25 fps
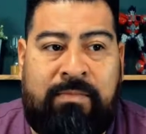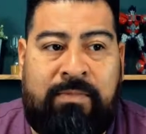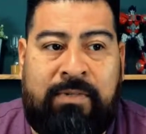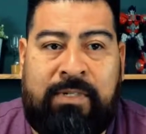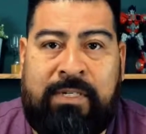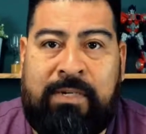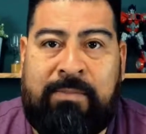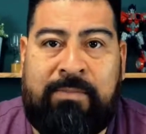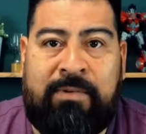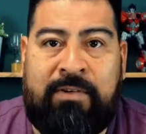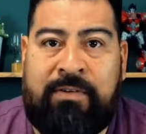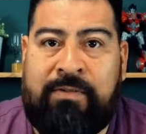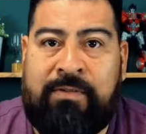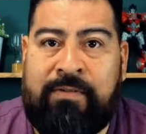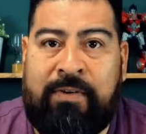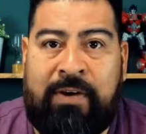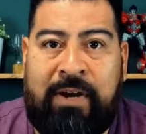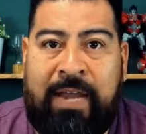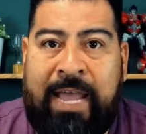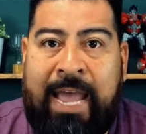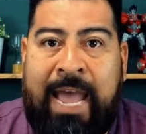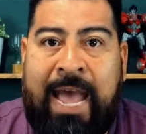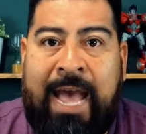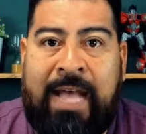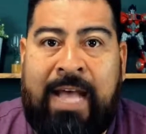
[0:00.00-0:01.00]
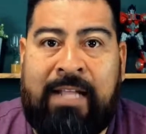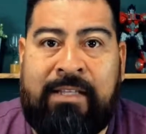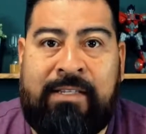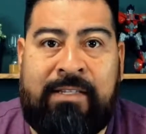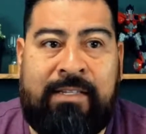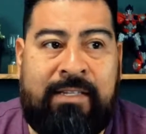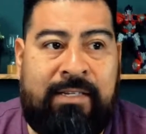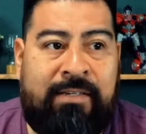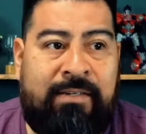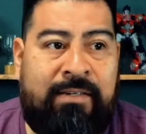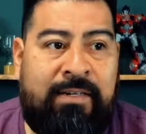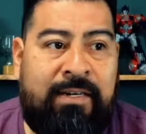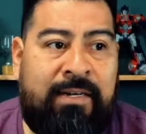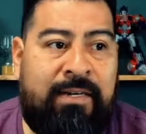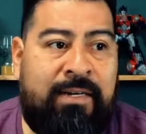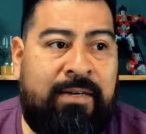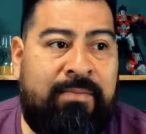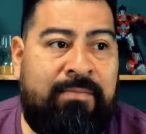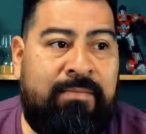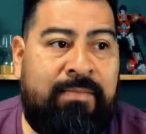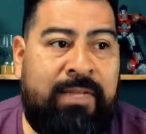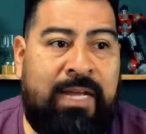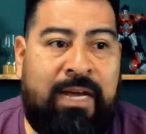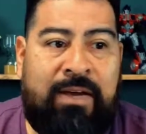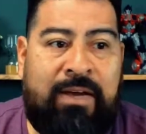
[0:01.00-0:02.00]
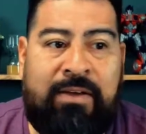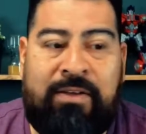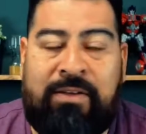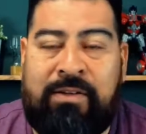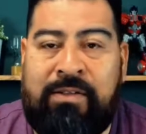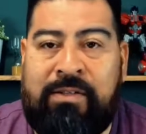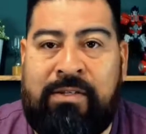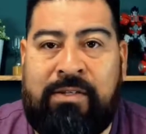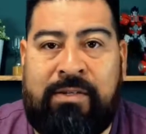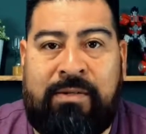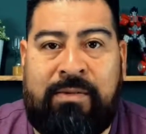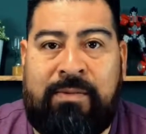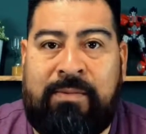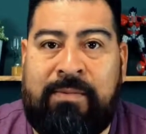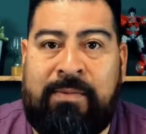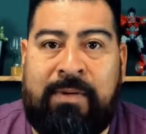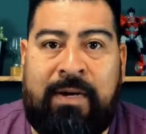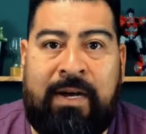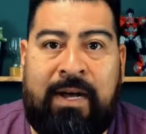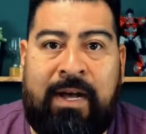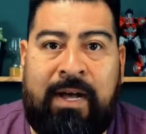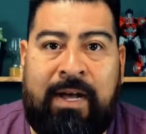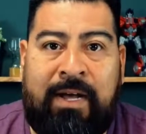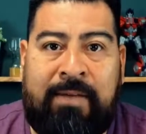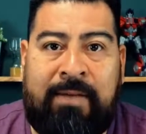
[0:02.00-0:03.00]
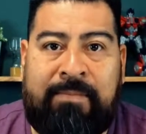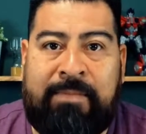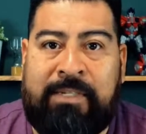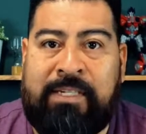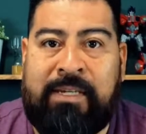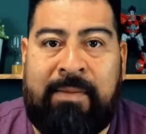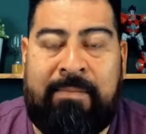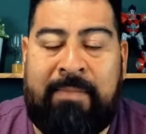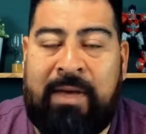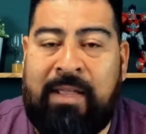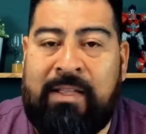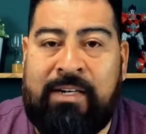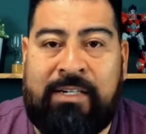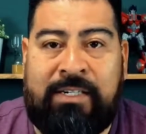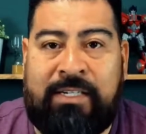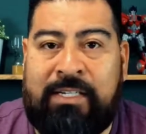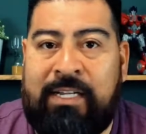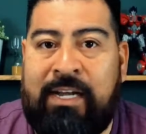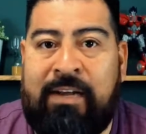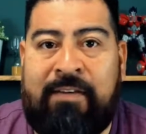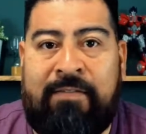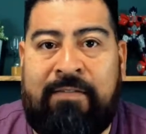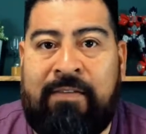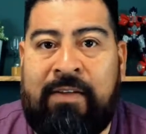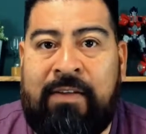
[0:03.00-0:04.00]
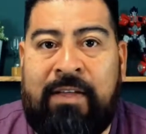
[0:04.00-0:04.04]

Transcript: shampoos for cats, and now you do some other stuff.